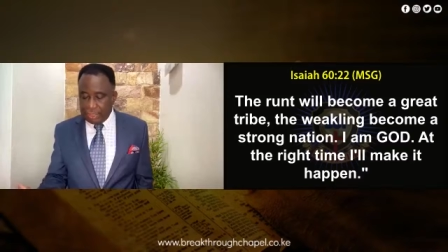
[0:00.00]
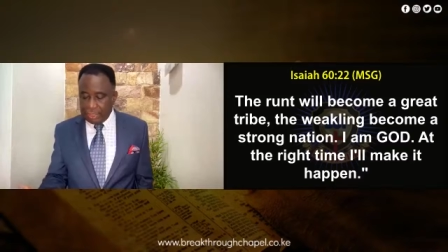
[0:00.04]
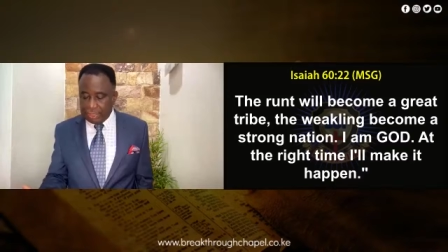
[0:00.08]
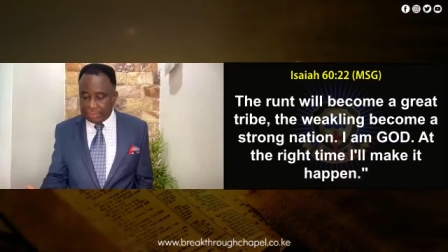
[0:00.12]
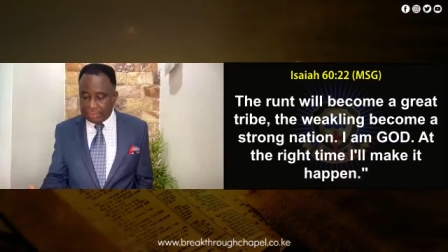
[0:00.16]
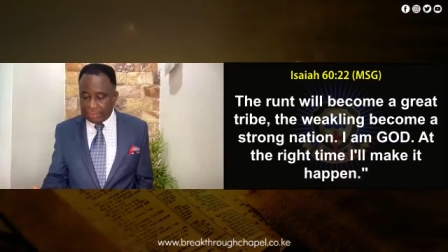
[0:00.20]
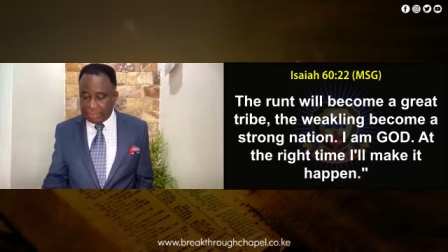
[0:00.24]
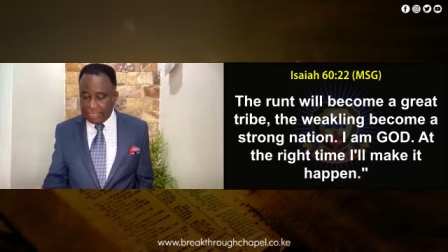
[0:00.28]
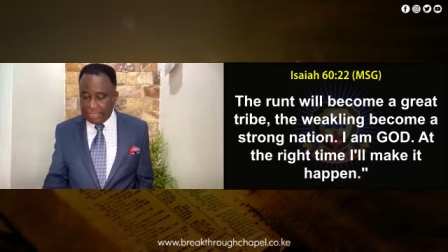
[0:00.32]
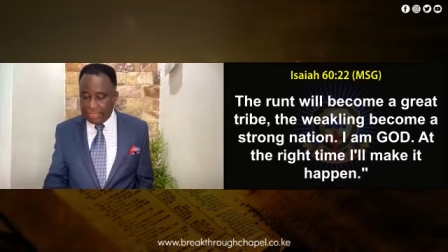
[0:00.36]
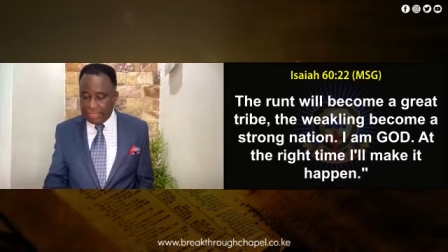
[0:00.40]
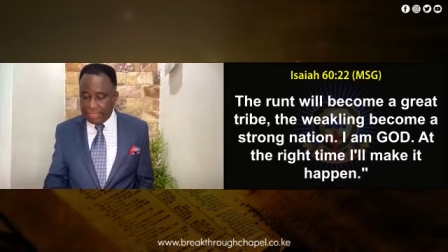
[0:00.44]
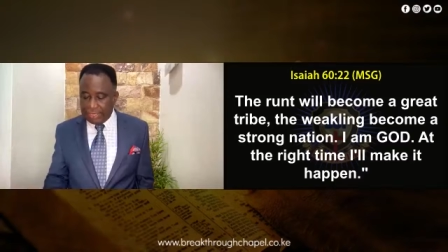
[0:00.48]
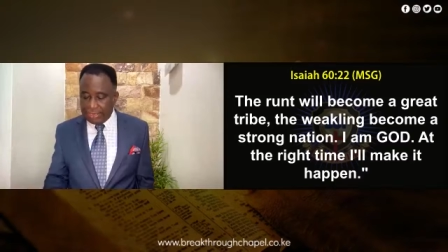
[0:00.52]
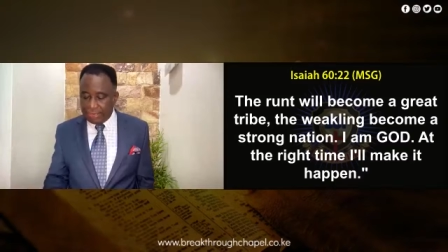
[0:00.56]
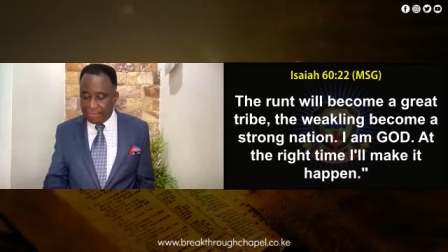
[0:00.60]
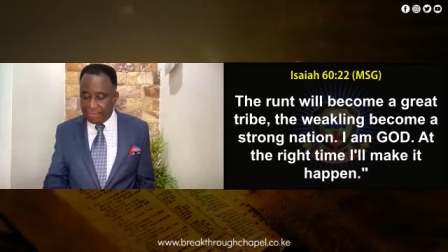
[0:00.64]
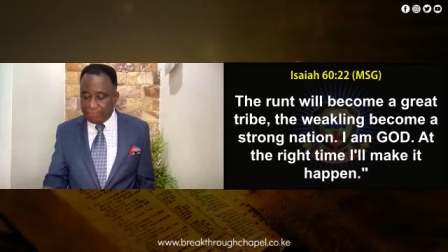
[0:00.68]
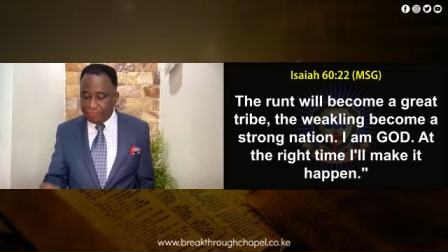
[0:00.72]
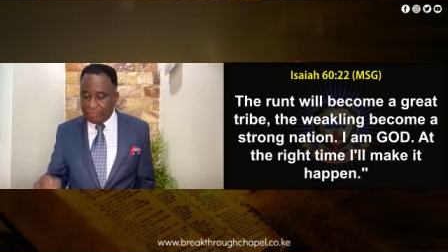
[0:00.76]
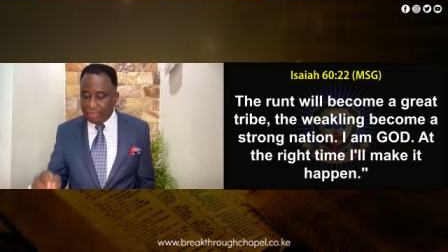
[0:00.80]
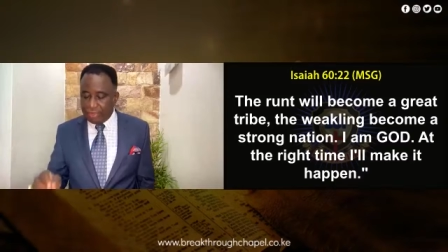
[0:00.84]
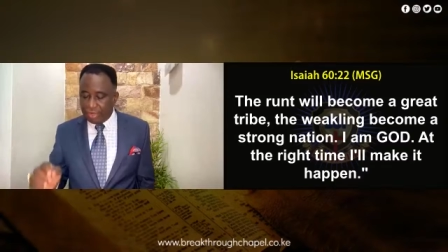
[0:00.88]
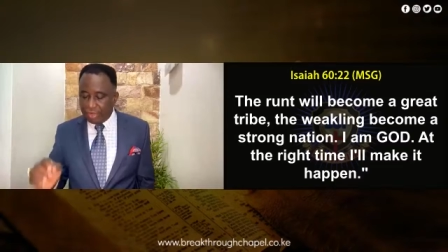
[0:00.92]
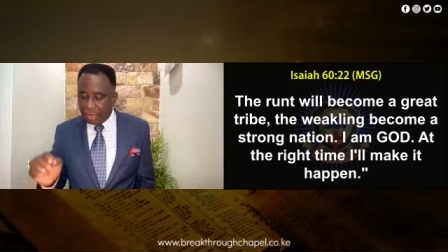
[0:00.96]
It said,
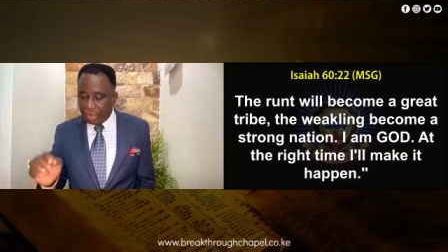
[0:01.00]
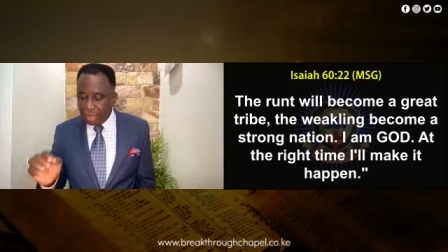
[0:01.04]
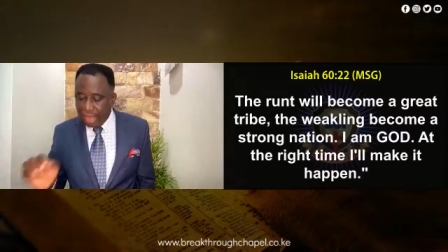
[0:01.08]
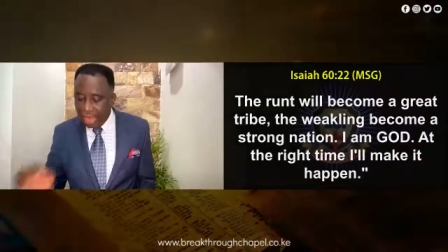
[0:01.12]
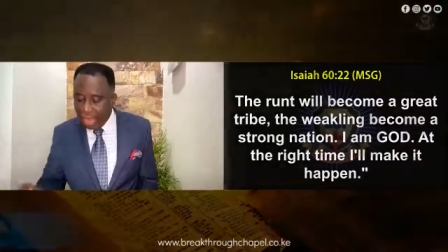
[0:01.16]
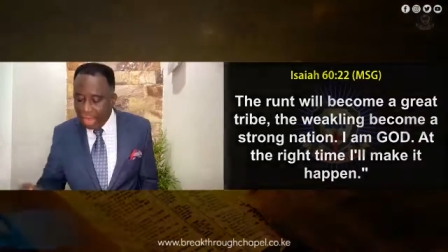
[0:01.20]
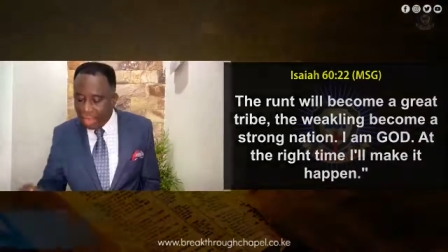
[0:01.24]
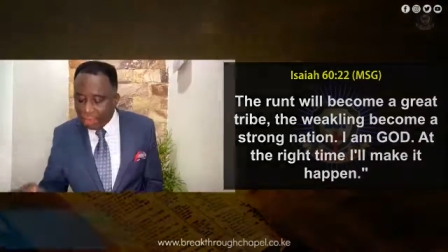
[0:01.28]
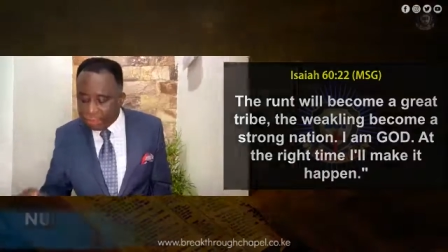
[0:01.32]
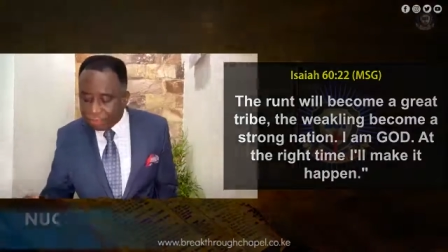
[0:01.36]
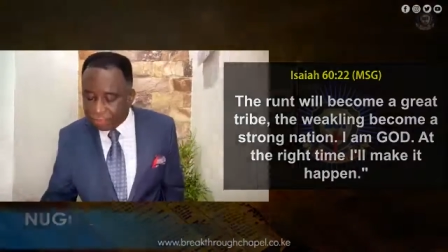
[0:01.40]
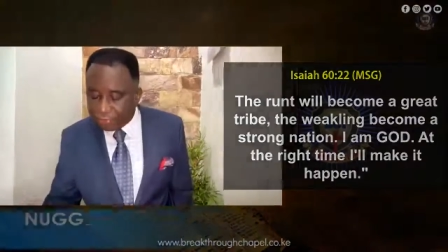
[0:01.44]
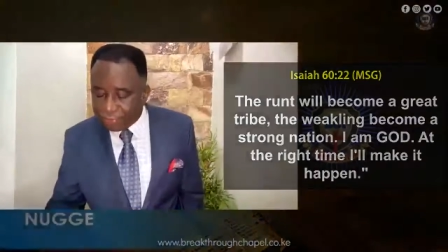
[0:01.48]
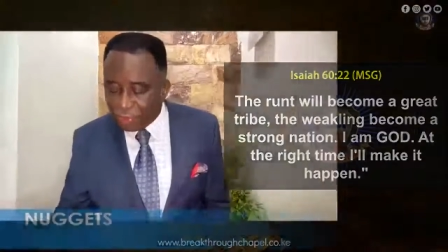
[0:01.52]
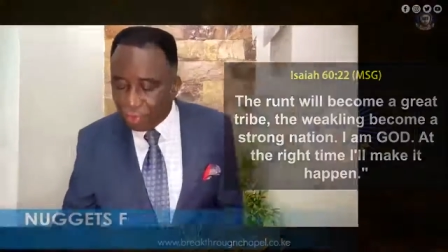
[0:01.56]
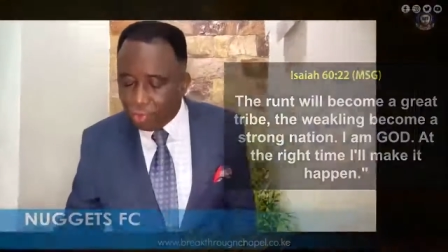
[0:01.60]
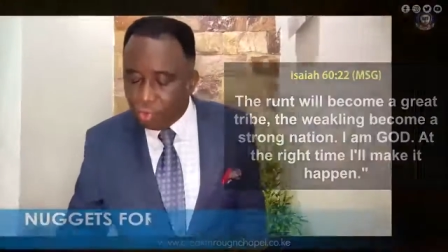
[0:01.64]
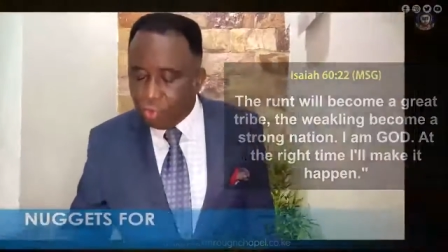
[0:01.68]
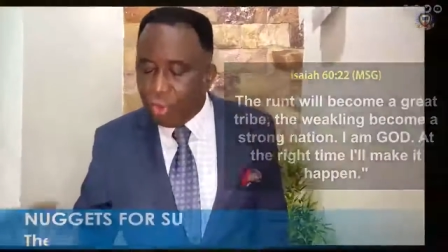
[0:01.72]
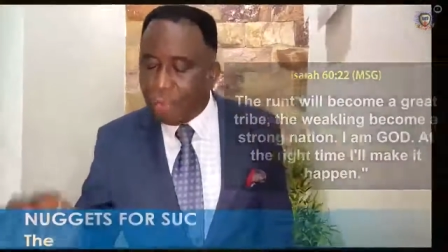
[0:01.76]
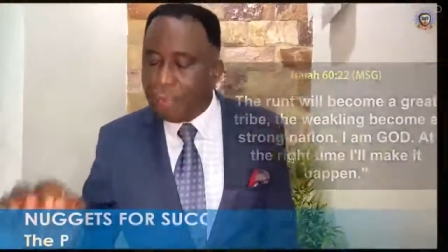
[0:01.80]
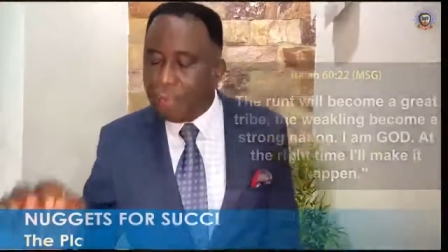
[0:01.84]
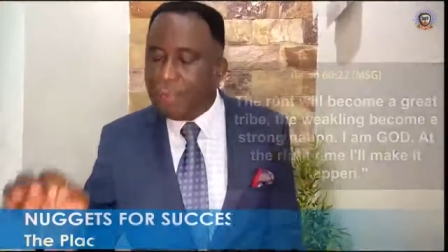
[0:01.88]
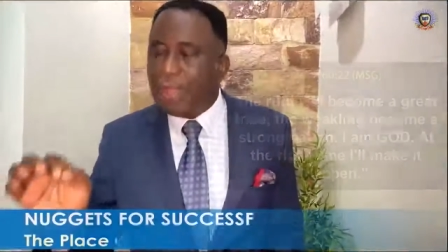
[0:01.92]
the round will